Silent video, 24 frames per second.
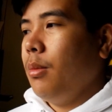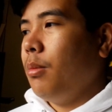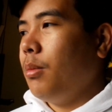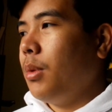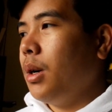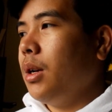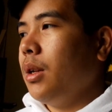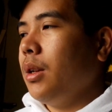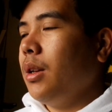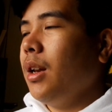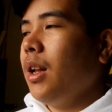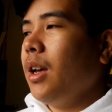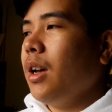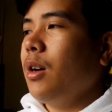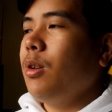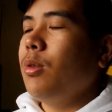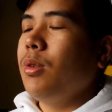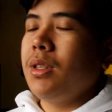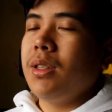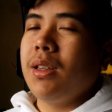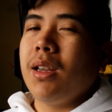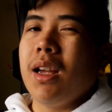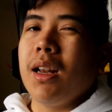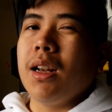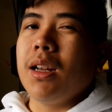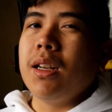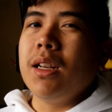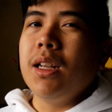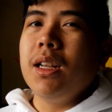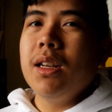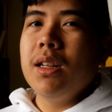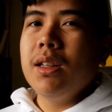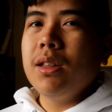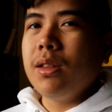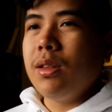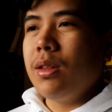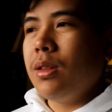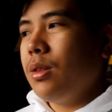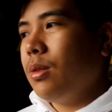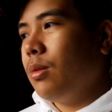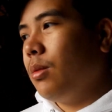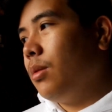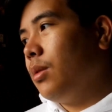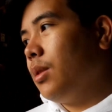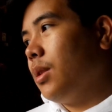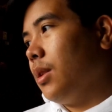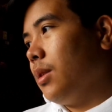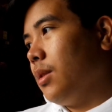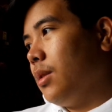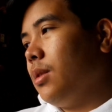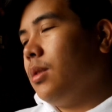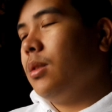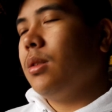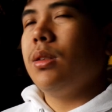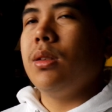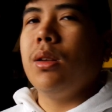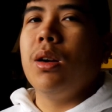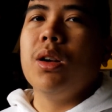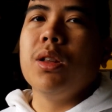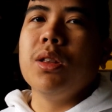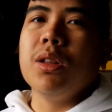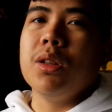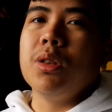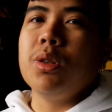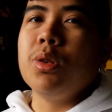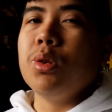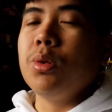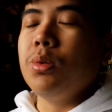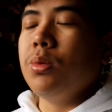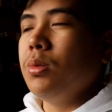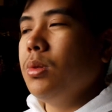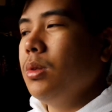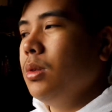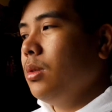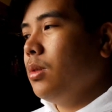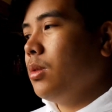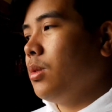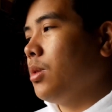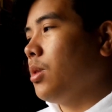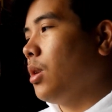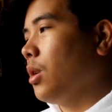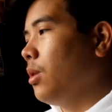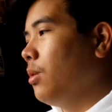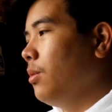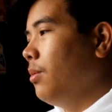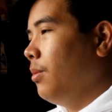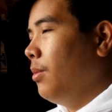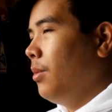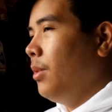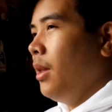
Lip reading: but now it's kind of needed since on the tune. So